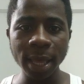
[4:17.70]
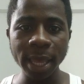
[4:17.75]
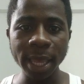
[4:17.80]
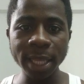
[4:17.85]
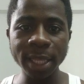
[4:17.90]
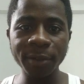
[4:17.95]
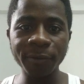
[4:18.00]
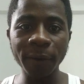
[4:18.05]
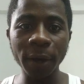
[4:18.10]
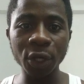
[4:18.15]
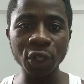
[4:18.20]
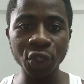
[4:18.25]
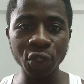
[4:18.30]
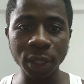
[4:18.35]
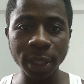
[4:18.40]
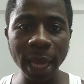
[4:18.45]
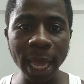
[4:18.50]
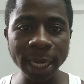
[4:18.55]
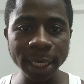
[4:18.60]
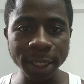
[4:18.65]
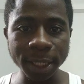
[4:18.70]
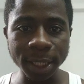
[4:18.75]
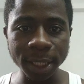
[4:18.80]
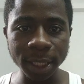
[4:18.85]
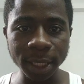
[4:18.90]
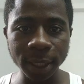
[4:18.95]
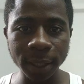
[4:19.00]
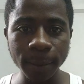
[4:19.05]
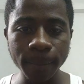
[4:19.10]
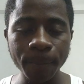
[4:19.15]
its
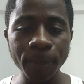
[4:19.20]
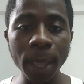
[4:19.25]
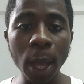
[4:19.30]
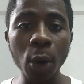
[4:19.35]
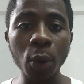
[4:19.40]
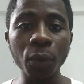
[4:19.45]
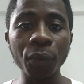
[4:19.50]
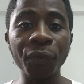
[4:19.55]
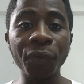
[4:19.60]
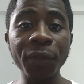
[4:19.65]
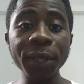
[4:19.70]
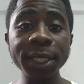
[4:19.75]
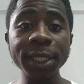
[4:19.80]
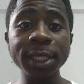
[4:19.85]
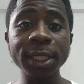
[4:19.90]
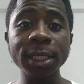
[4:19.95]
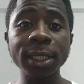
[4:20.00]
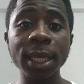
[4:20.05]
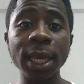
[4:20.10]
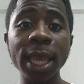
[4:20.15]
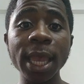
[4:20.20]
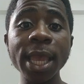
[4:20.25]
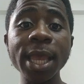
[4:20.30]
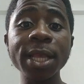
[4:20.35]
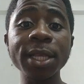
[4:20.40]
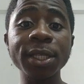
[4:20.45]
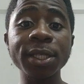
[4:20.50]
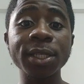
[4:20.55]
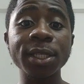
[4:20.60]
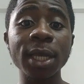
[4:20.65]
functionality. Now, this
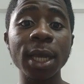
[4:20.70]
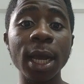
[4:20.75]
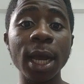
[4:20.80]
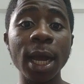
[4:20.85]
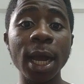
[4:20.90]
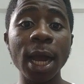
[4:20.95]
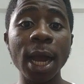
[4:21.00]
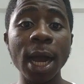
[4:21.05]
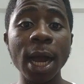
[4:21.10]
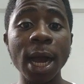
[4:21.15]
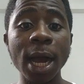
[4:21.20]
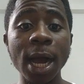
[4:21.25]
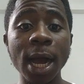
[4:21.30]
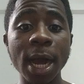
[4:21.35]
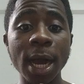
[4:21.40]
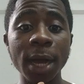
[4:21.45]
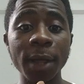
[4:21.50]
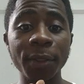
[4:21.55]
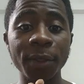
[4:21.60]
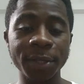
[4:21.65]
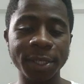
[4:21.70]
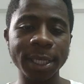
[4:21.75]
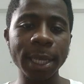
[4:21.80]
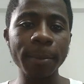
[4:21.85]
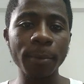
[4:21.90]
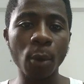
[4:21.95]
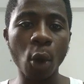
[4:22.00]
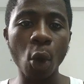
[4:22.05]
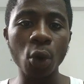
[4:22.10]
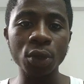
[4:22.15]
is the
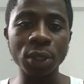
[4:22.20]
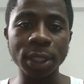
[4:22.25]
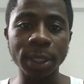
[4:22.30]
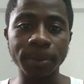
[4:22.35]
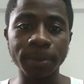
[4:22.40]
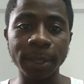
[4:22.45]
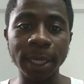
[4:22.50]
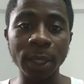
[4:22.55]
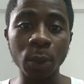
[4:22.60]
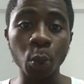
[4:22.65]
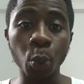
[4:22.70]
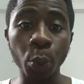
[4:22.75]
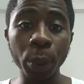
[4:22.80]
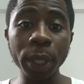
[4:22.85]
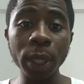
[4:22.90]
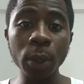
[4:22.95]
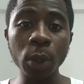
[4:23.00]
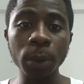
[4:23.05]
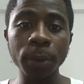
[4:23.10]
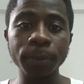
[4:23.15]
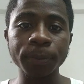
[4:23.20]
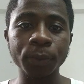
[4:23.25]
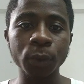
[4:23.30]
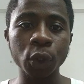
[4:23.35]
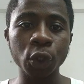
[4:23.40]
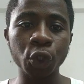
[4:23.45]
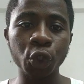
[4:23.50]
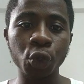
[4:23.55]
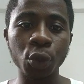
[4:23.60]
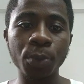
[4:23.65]
same concept that we
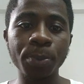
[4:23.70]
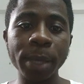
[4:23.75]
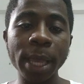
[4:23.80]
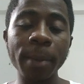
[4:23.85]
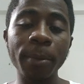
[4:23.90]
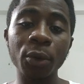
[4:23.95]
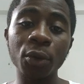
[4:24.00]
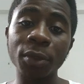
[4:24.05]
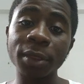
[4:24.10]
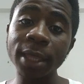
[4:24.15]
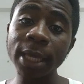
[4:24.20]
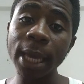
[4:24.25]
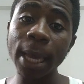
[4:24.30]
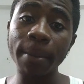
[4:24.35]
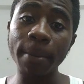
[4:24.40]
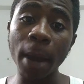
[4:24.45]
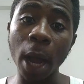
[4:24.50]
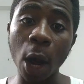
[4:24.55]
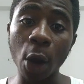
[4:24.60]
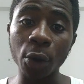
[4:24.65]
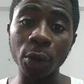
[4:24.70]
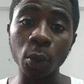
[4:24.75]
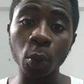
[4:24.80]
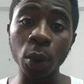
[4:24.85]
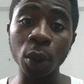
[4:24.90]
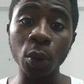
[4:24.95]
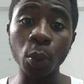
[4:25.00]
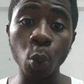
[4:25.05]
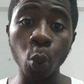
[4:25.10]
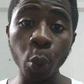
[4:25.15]
should be able to think about
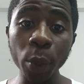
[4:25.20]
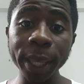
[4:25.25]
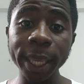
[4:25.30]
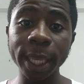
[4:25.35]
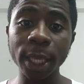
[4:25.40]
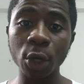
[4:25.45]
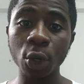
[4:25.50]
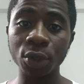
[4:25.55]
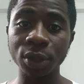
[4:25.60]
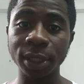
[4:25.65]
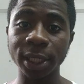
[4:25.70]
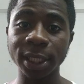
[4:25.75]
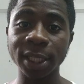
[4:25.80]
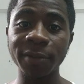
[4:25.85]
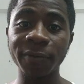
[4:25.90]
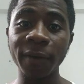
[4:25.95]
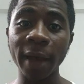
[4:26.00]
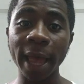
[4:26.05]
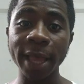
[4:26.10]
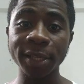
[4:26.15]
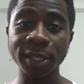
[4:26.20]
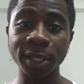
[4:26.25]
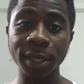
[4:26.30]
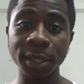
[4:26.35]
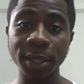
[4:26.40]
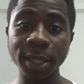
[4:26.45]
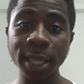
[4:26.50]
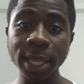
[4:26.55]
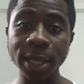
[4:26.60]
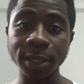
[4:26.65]
when we cannot justify
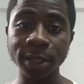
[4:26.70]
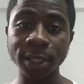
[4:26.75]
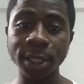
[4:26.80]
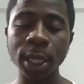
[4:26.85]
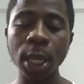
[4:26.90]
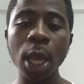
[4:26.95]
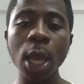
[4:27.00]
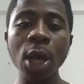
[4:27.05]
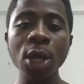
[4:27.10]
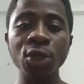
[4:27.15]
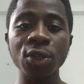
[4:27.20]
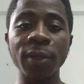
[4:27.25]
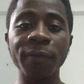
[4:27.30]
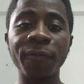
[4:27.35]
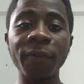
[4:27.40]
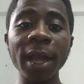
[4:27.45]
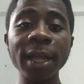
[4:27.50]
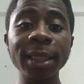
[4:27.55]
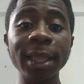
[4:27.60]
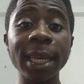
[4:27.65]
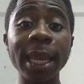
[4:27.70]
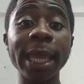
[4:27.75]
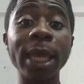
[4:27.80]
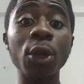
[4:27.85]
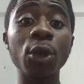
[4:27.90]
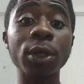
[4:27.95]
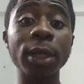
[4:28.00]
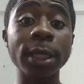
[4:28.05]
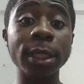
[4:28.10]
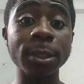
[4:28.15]
certain things. So the fact that I
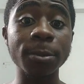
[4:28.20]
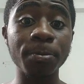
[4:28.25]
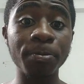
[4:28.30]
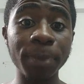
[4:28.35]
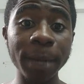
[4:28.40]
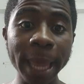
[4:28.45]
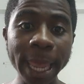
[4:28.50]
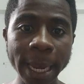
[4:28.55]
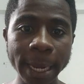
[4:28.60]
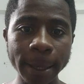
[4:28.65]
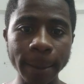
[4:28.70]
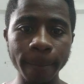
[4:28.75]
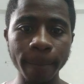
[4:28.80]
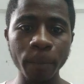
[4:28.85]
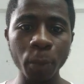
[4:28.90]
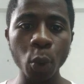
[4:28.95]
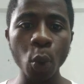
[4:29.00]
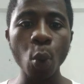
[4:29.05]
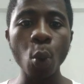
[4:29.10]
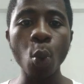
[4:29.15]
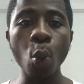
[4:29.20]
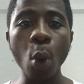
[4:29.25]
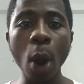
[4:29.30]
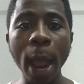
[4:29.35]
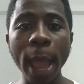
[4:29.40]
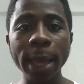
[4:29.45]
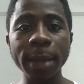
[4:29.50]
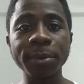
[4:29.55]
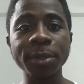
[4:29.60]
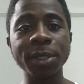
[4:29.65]
cannot explain
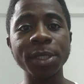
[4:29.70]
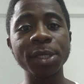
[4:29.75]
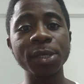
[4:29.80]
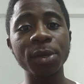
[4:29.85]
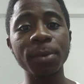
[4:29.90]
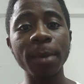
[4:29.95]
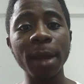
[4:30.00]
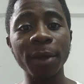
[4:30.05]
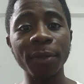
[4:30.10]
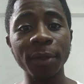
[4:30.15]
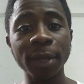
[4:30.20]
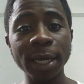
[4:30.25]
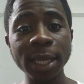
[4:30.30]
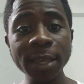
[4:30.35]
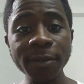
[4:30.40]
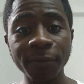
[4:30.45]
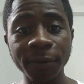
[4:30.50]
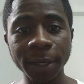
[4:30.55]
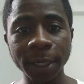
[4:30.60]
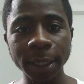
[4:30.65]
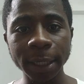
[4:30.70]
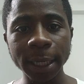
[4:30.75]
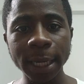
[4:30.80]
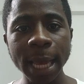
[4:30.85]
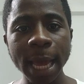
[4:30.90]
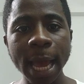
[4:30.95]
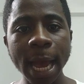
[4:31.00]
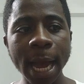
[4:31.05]
why I'm still among the living